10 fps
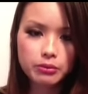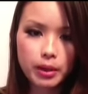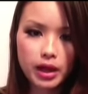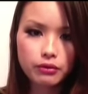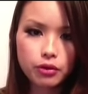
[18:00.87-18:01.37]

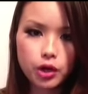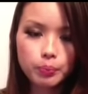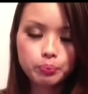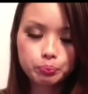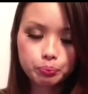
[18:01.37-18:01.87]

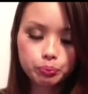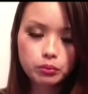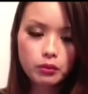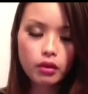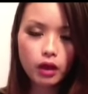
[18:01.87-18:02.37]
platform
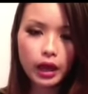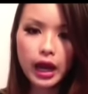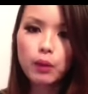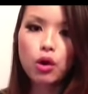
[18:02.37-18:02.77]
and i will